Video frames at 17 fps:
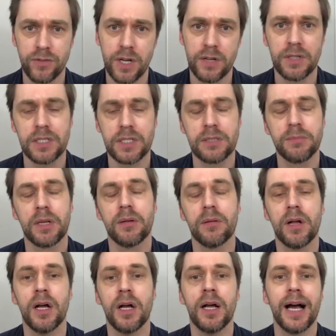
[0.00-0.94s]
license, blah,
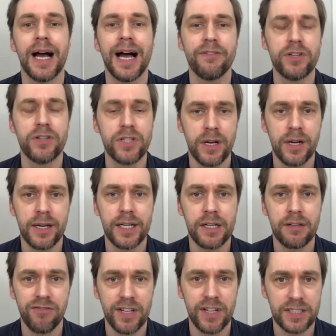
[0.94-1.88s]
blah, blah. Have you done any
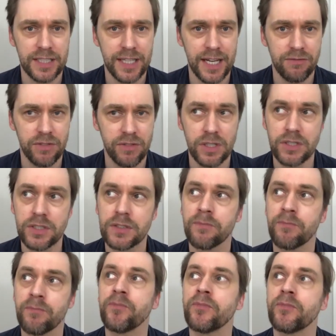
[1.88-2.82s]
conflicting adverts?
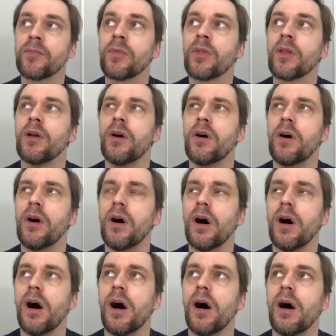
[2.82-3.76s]

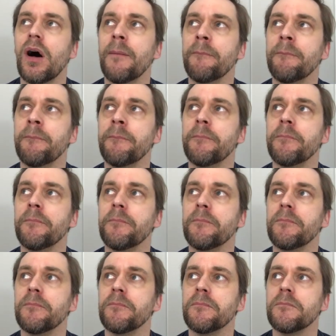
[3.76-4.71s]

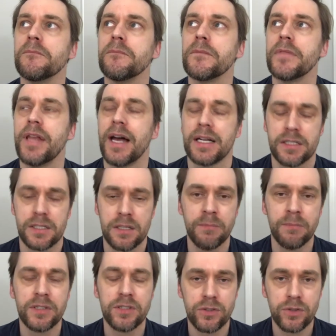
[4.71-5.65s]
That's
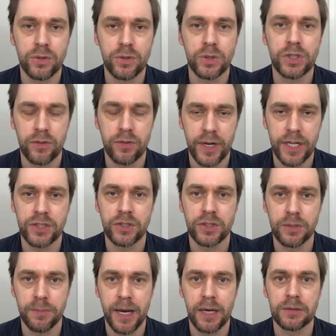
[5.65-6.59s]
something to talk to your agent
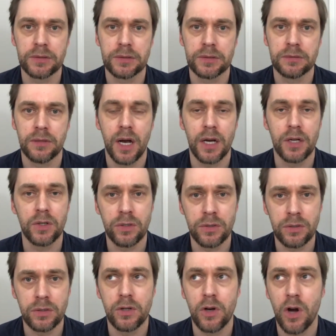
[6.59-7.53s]
about. I
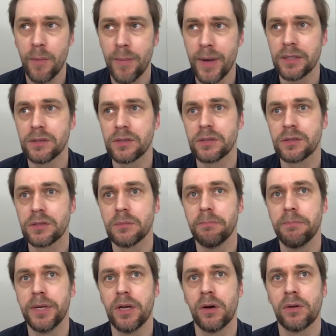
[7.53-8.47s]
couldn't comment
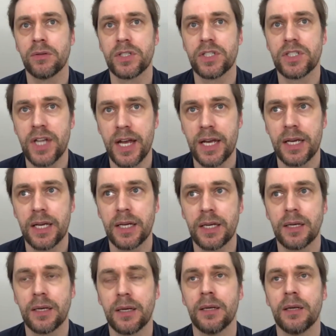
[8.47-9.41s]
beyond
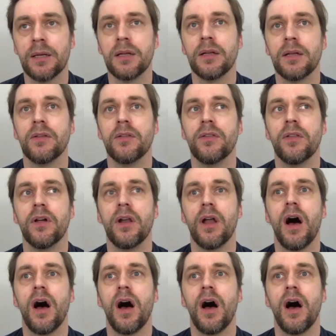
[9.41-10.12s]
saying that